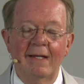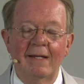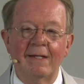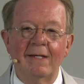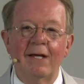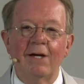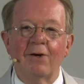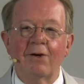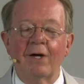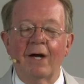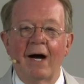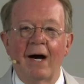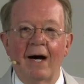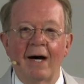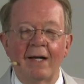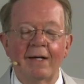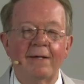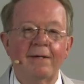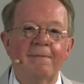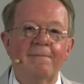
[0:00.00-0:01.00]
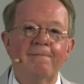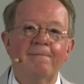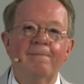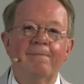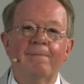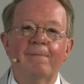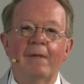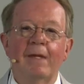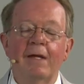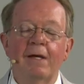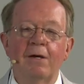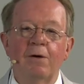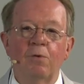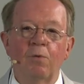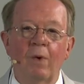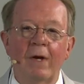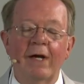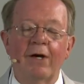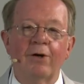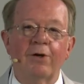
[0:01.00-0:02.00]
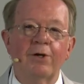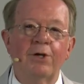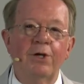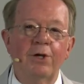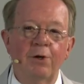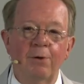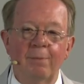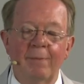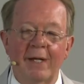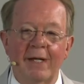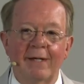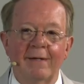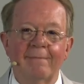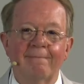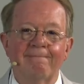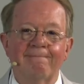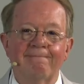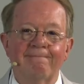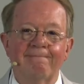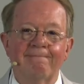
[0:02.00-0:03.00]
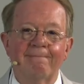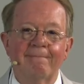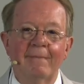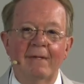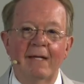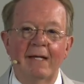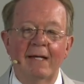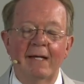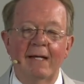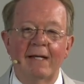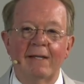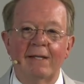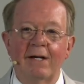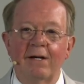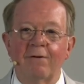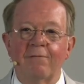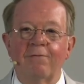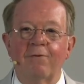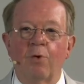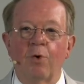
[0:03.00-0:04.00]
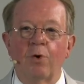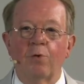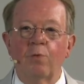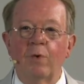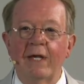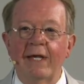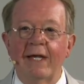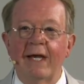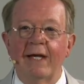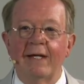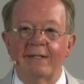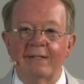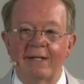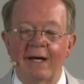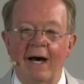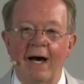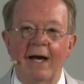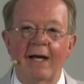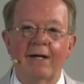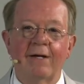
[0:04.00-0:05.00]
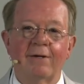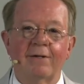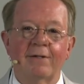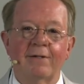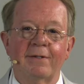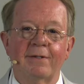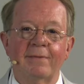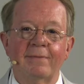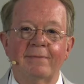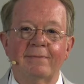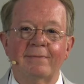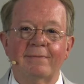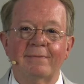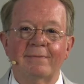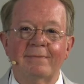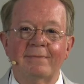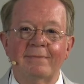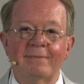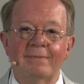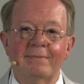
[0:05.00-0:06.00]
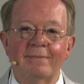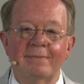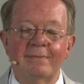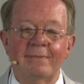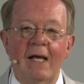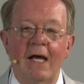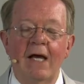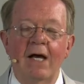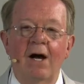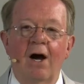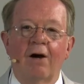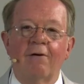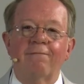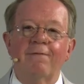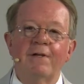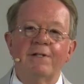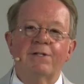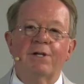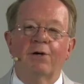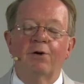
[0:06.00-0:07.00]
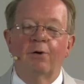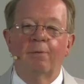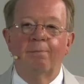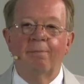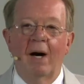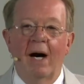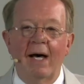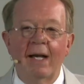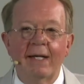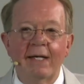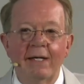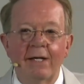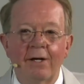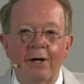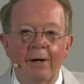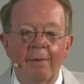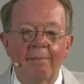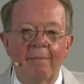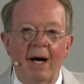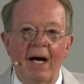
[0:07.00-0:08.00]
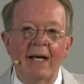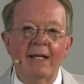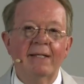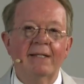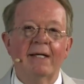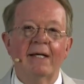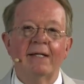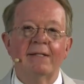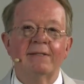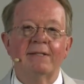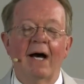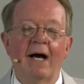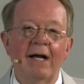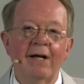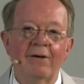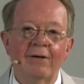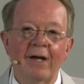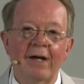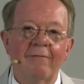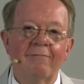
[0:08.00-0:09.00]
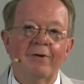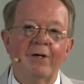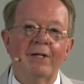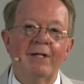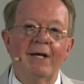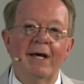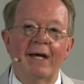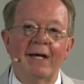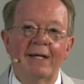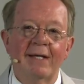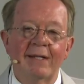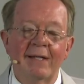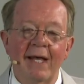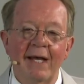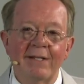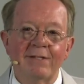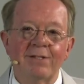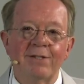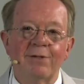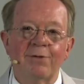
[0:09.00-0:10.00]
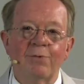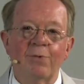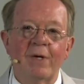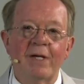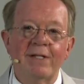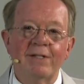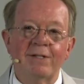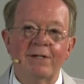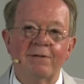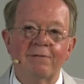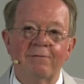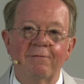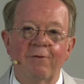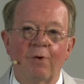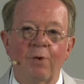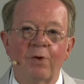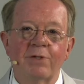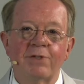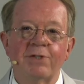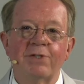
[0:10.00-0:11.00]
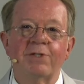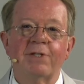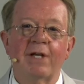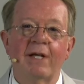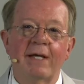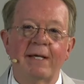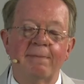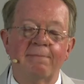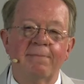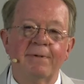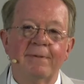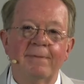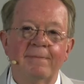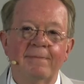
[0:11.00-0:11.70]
Dear God, we are human, and therefore we get tired. Our physical body and our mind get tired every day, and that's the reason for sleep.